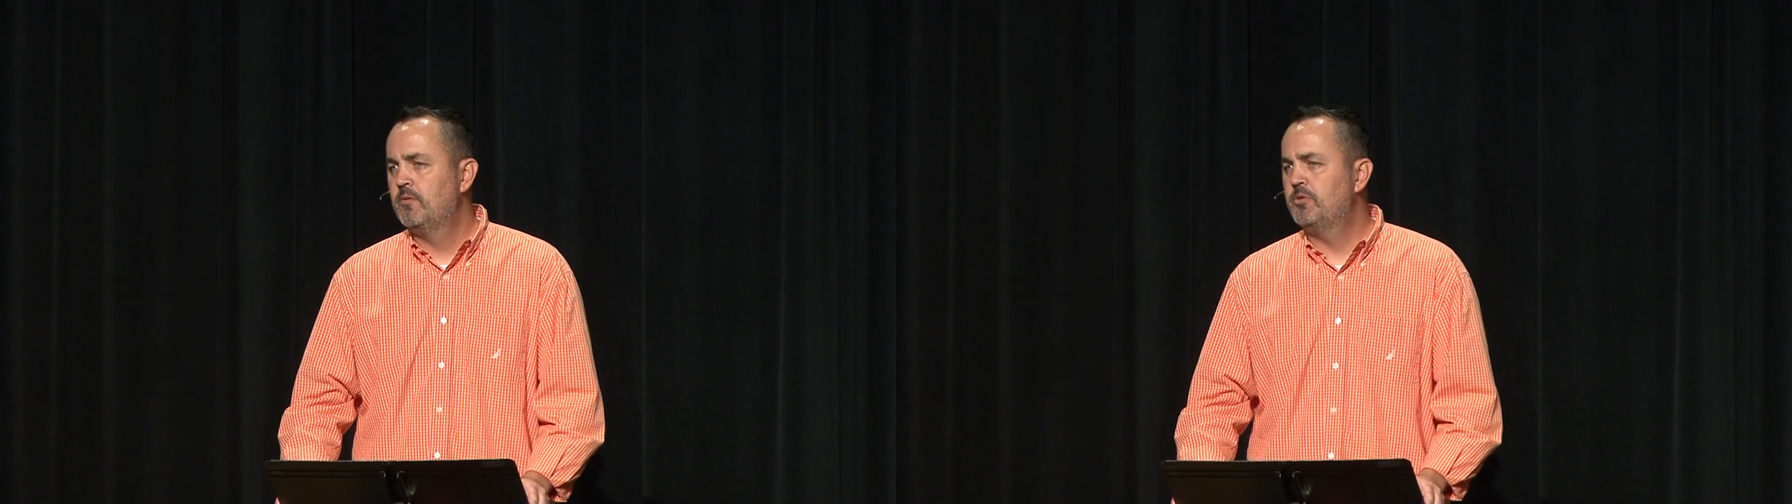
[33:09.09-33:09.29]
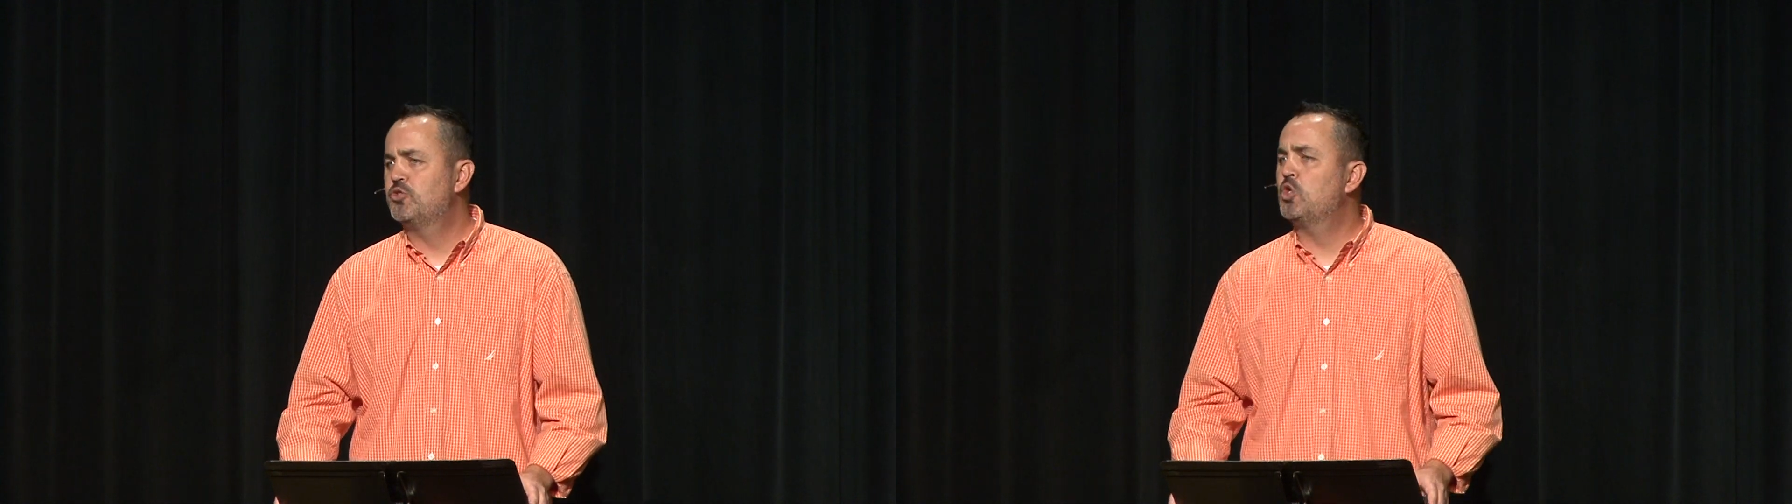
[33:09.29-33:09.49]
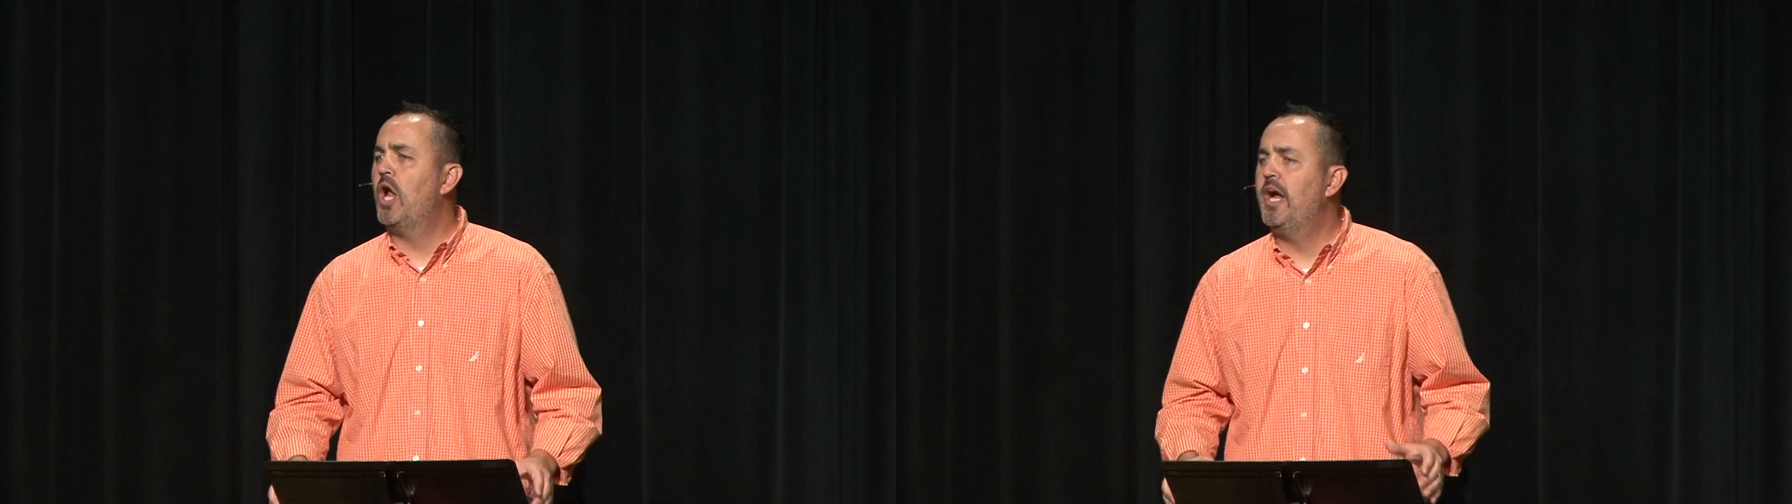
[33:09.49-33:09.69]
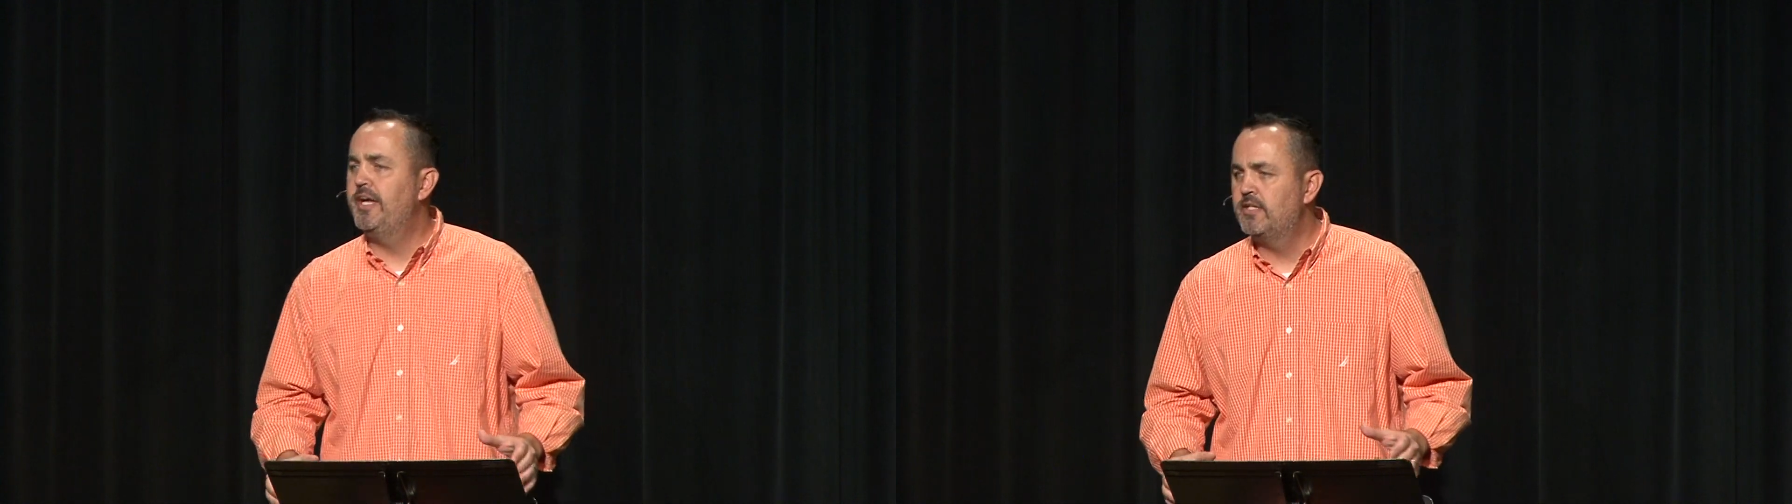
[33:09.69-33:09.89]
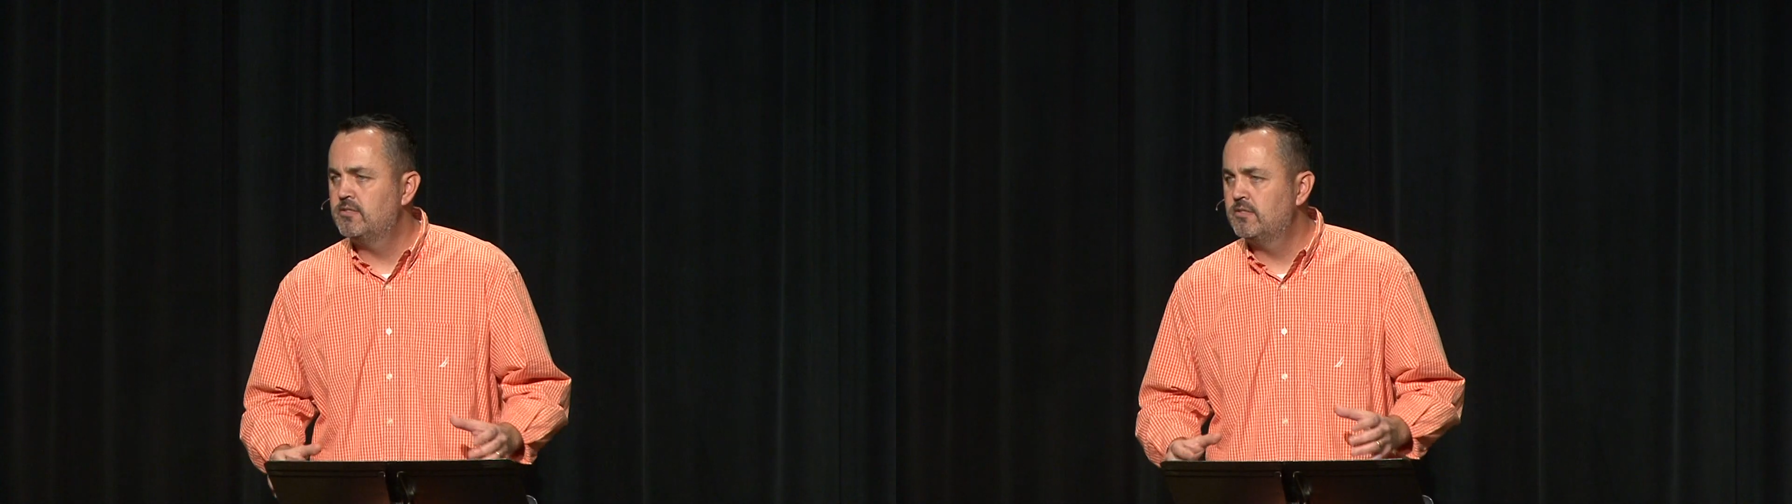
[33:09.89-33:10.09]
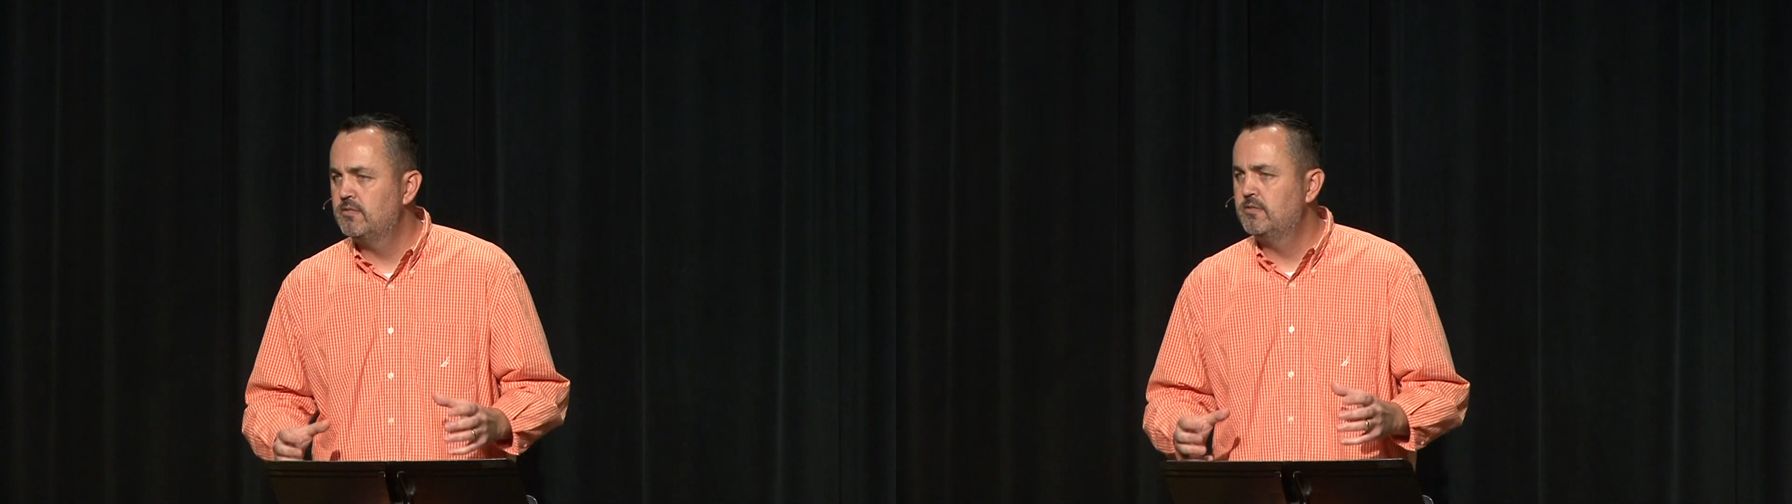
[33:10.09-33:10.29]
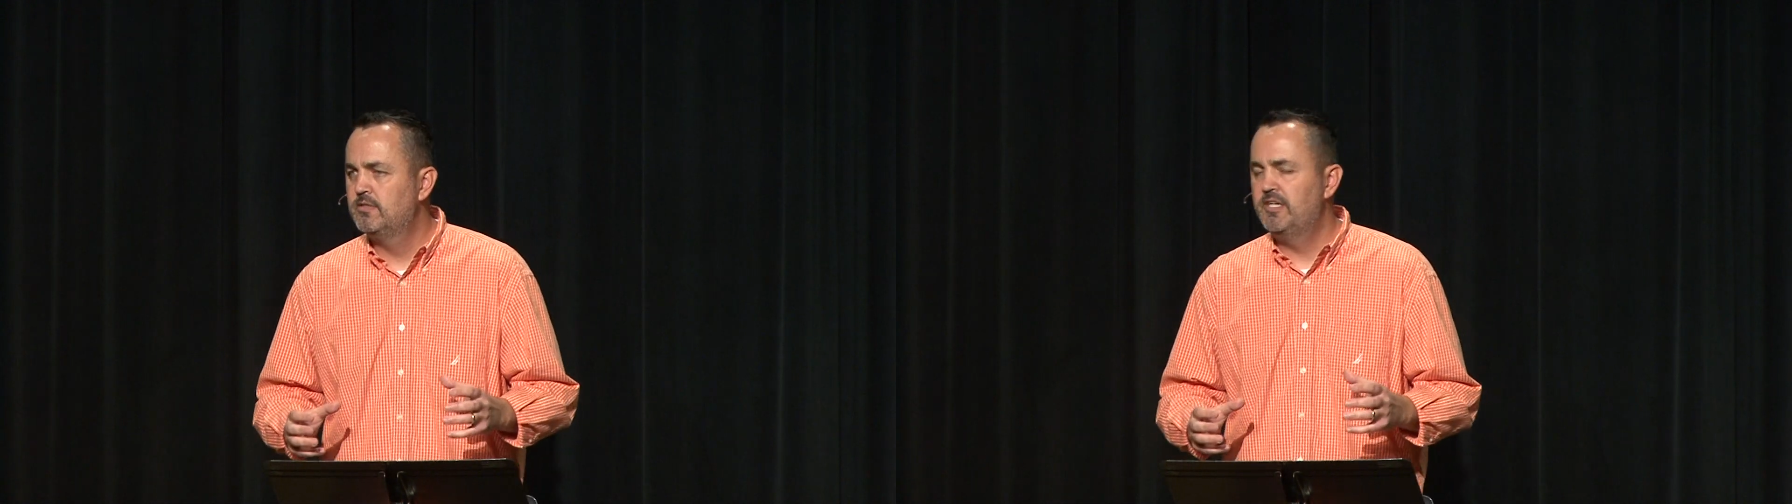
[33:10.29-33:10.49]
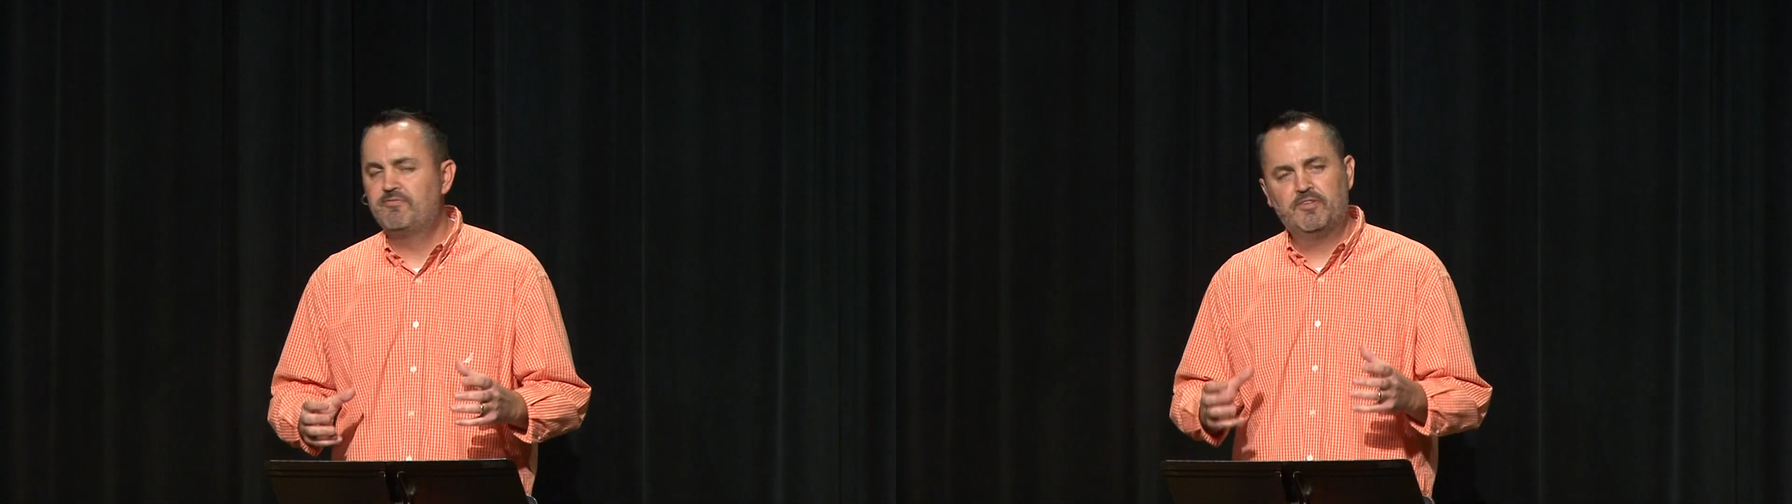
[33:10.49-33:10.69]
But try it.
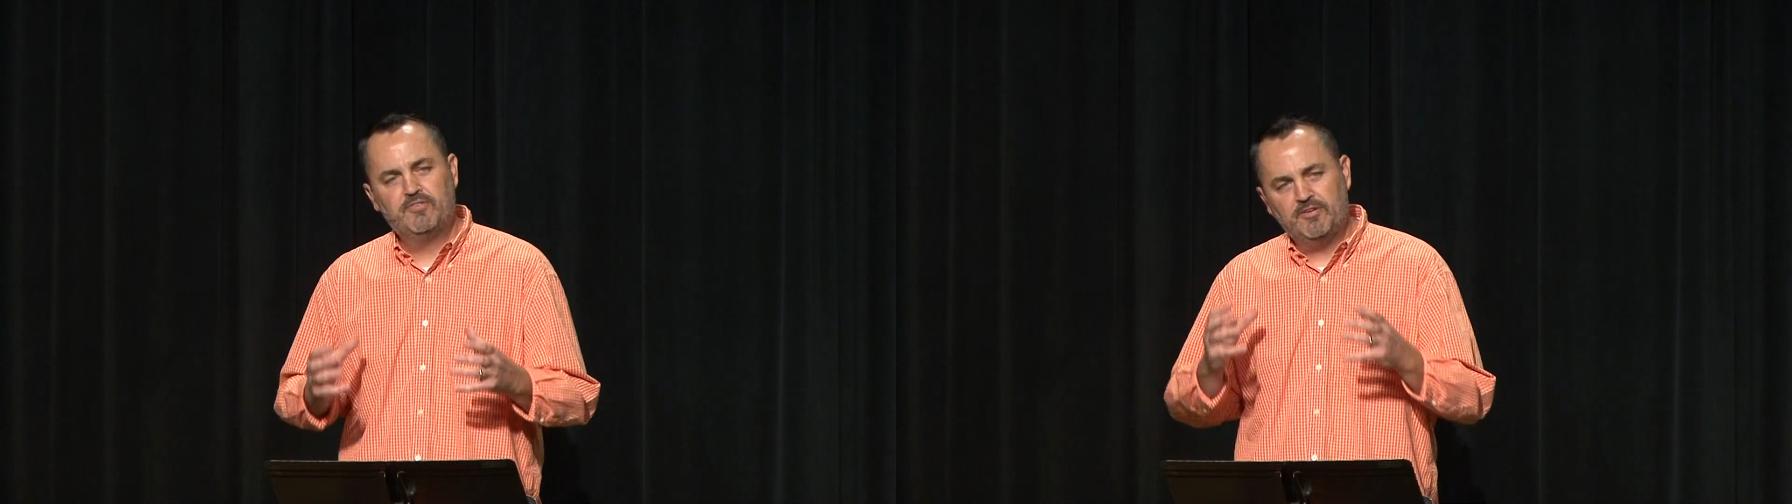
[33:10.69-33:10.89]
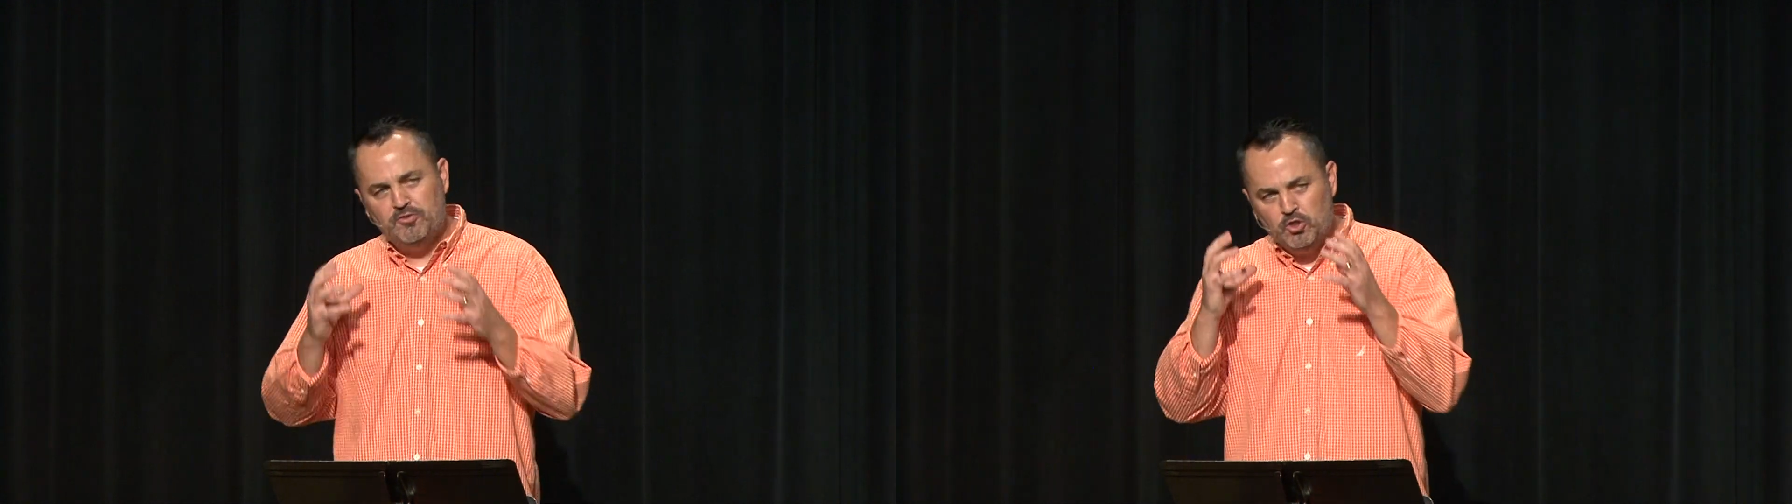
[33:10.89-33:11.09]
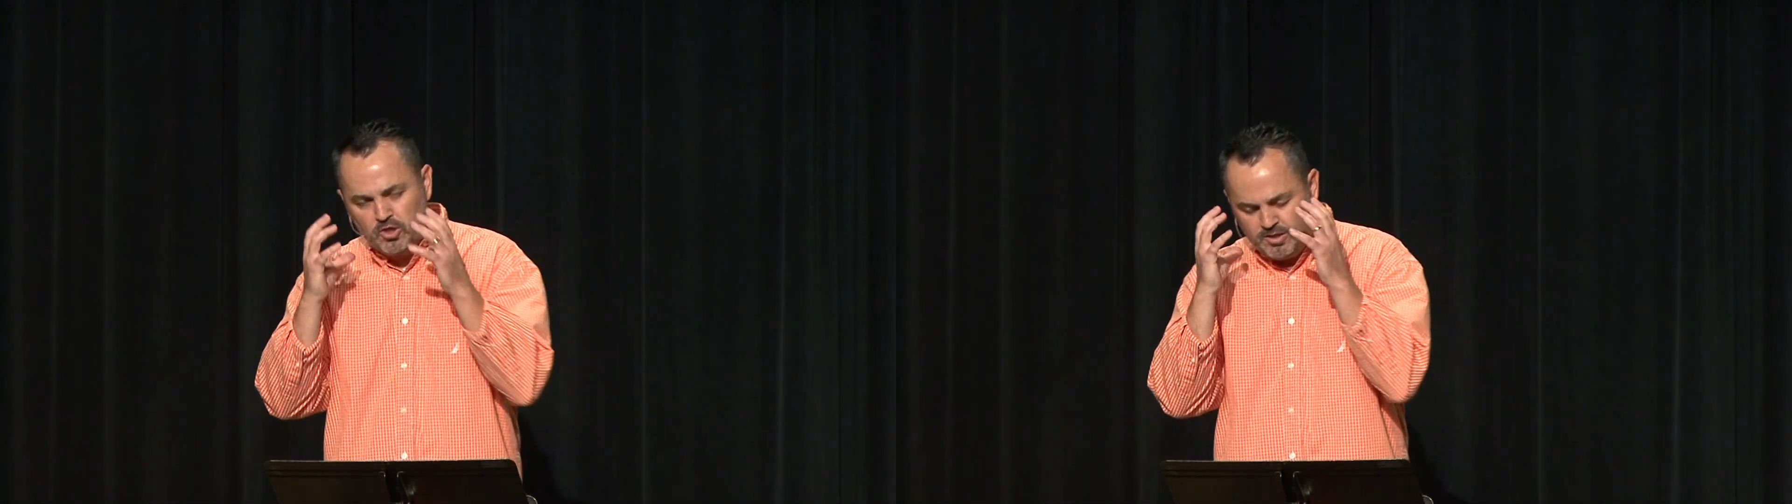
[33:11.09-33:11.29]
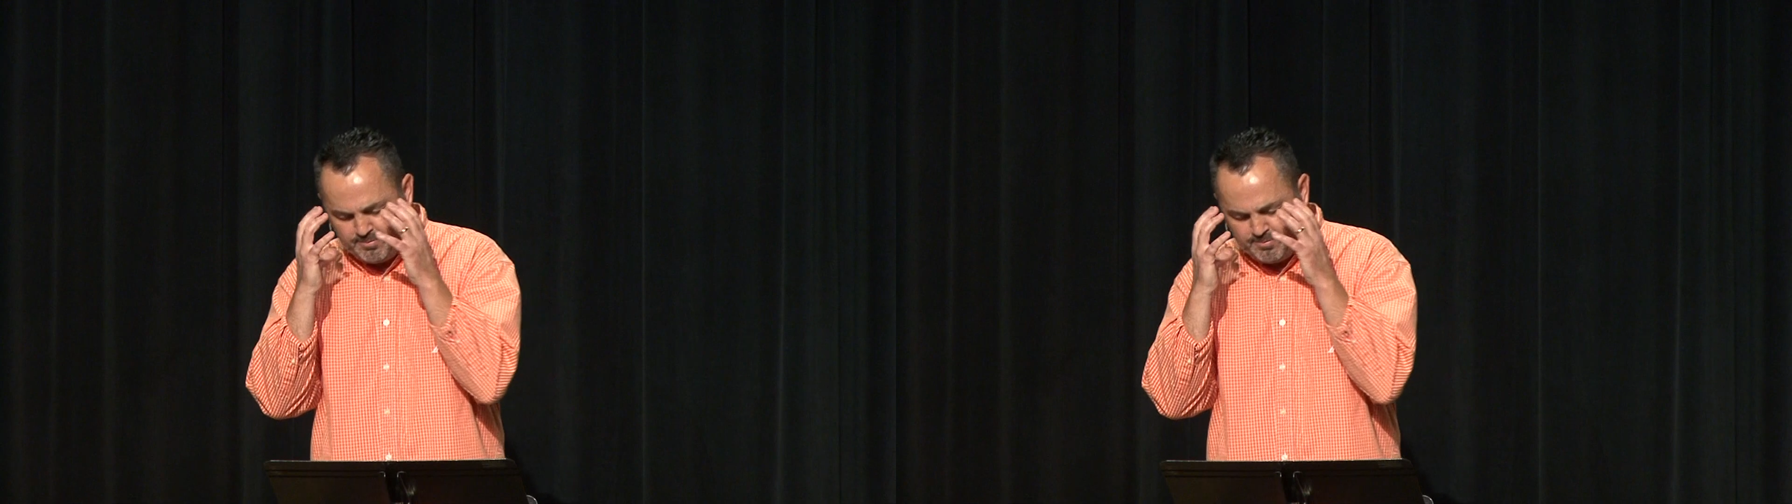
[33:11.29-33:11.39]
If, if, if, you're, a,